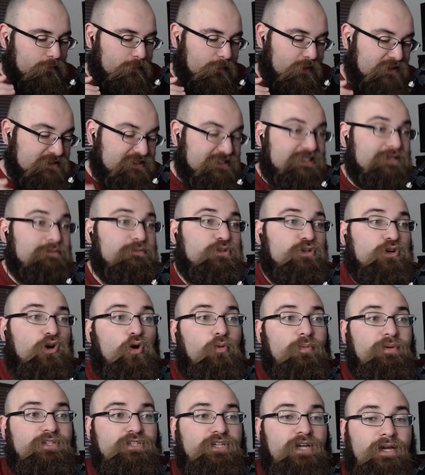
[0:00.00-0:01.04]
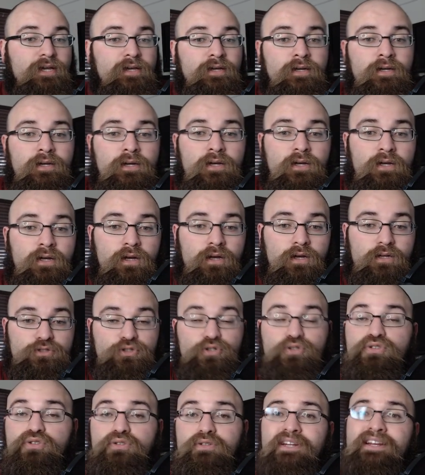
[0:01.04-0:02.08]
Similar to OBJ,
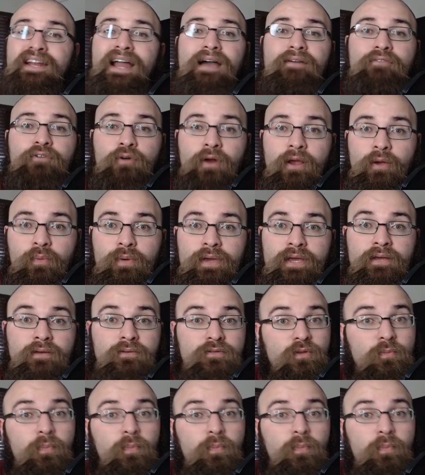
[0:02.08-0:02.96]
Juju didn't have a great week.